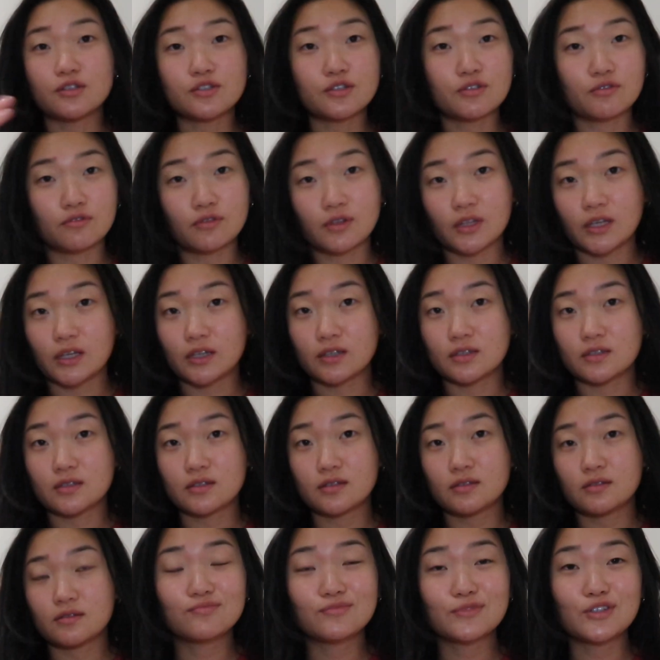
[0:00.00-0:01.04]
do
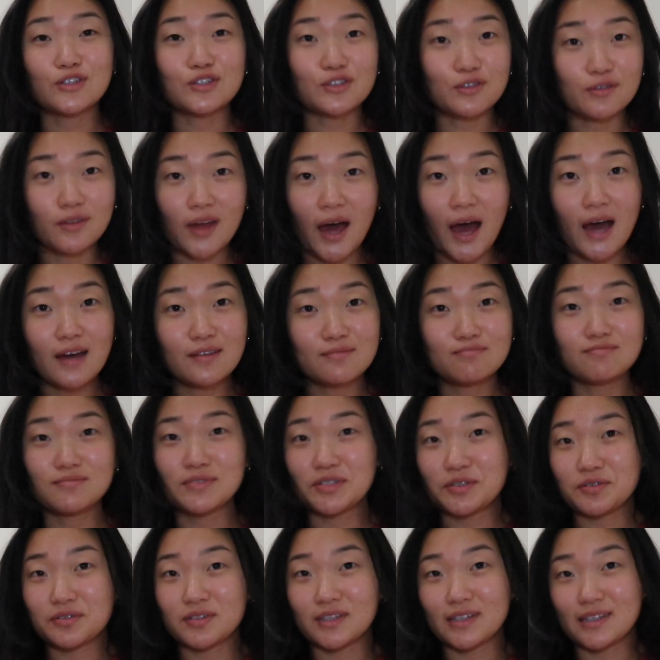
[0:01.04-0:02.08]
things to
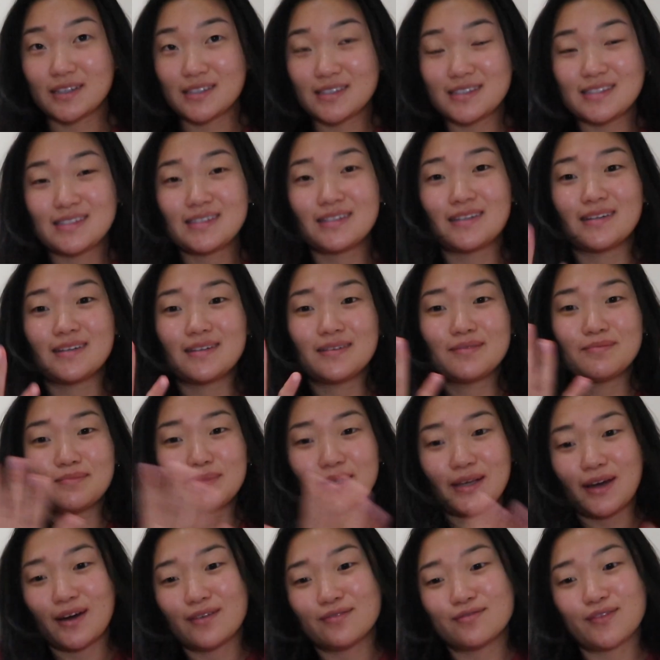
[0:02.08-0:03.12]

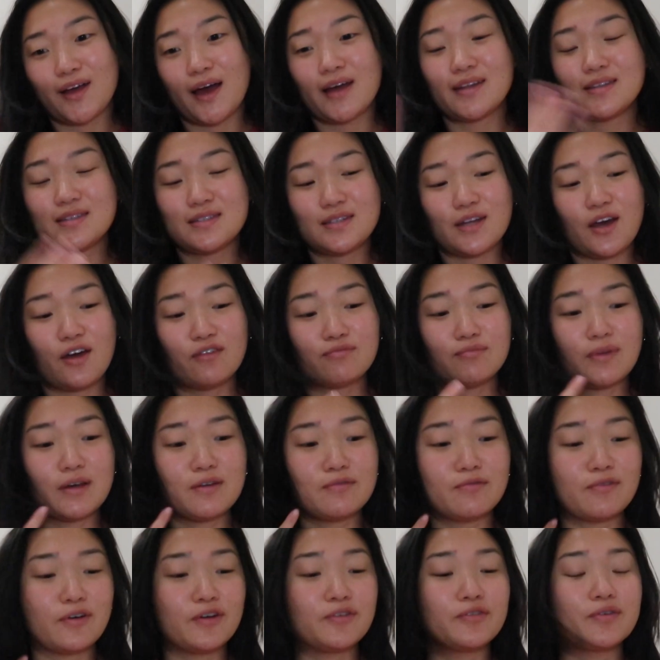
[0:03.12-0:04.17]
be offline, stay off my
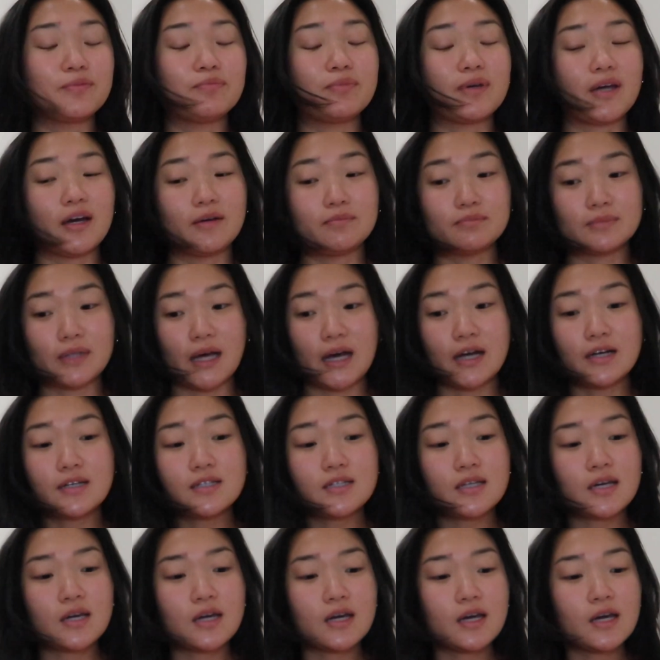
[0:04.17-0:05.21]
phone, be
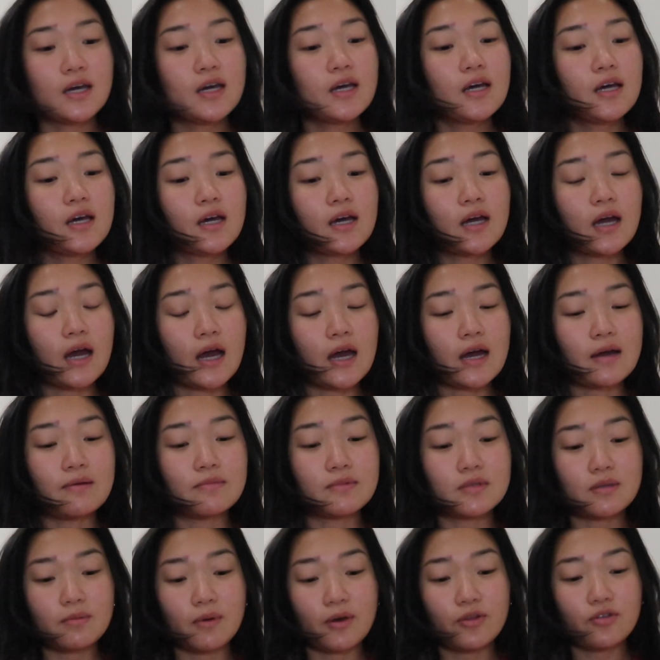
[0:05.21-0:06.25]
unplugged.
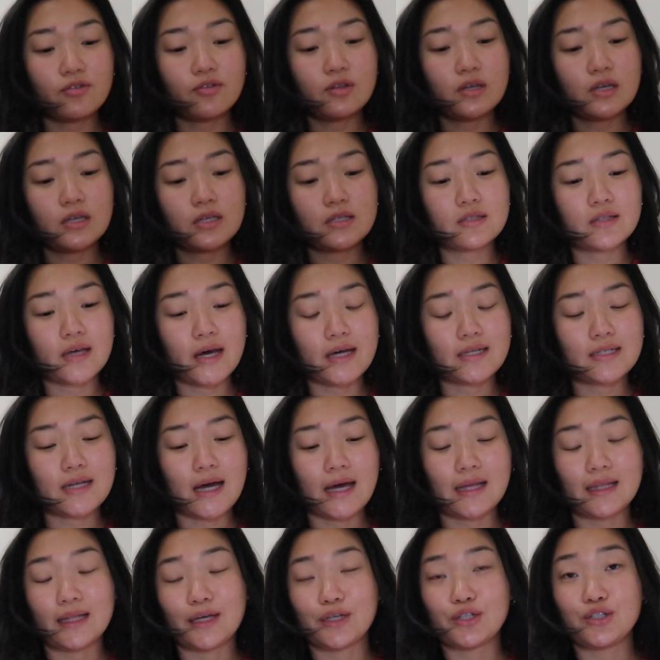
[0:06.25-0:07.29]
Some other things that
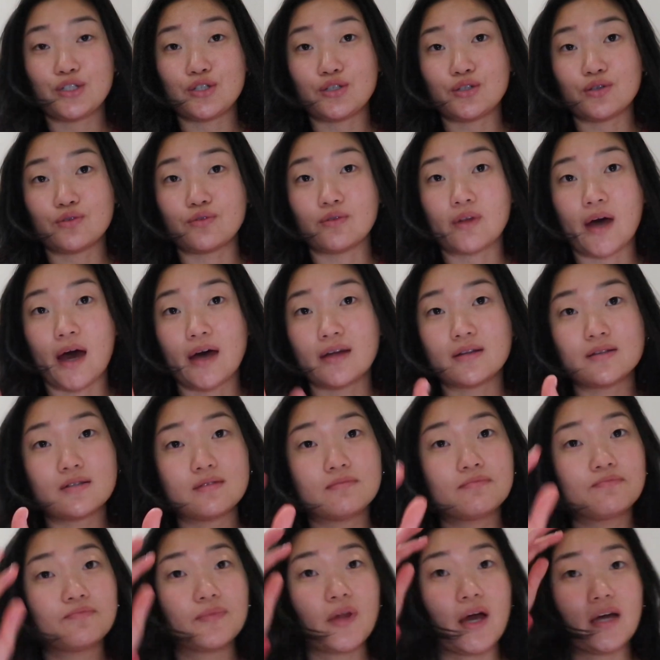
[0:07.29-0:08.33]
I like to do that
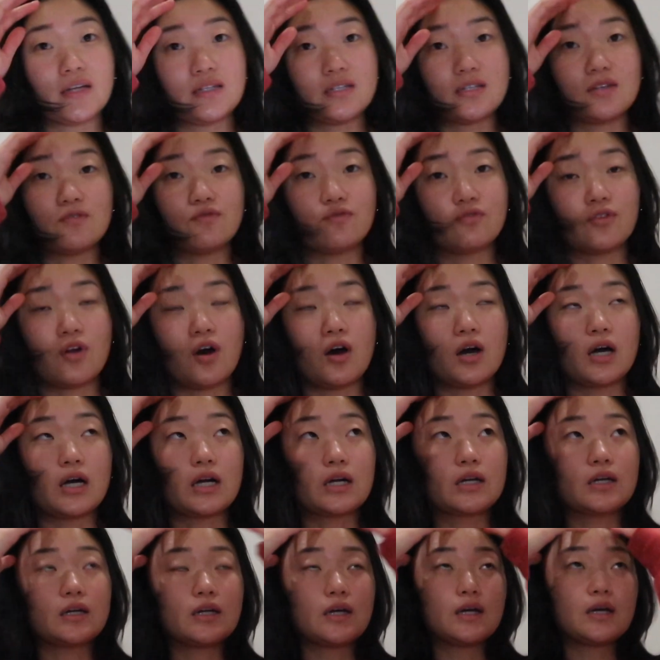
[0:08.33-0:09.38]
I didn't
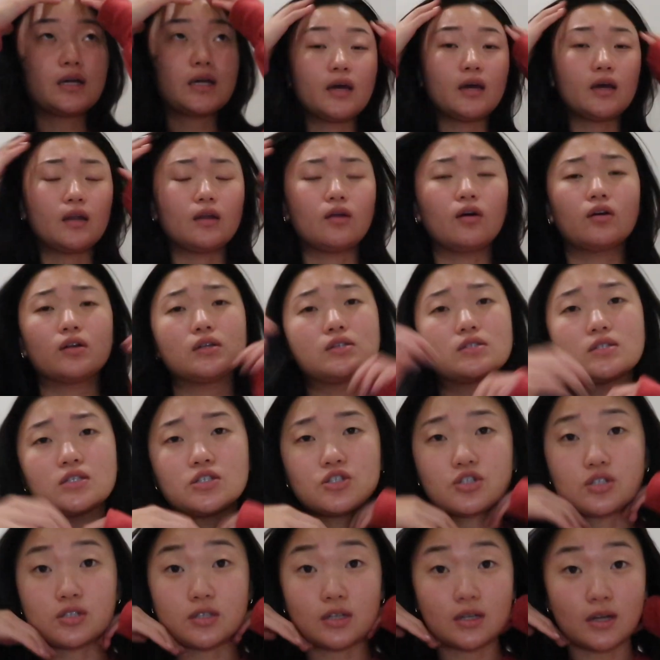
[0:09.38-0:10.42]
vlog and honestly
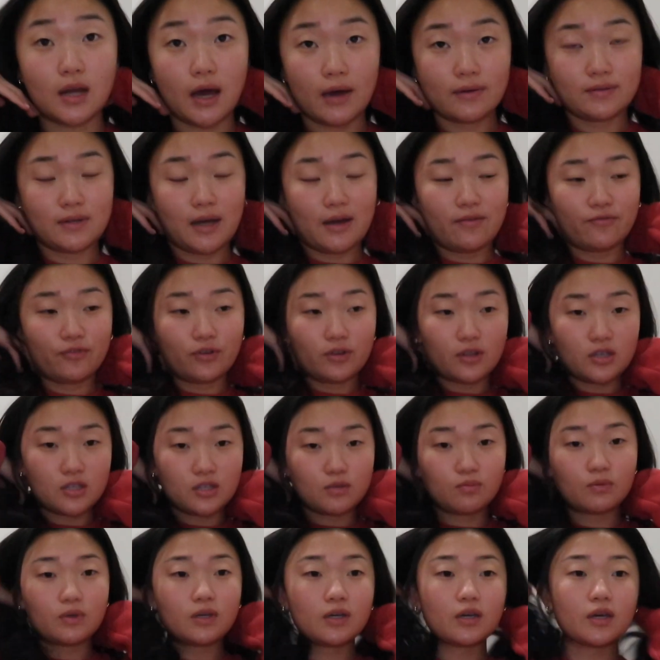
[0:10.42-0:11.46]
just didn't have time for
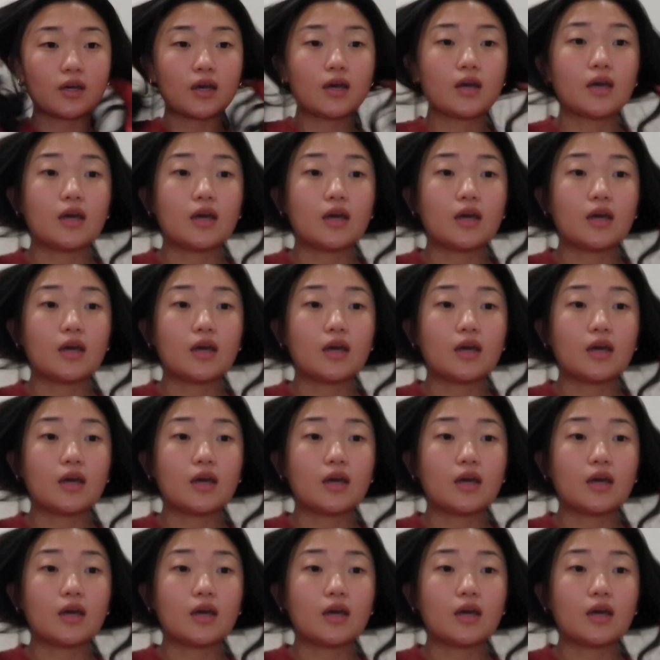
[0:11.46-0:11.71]
this week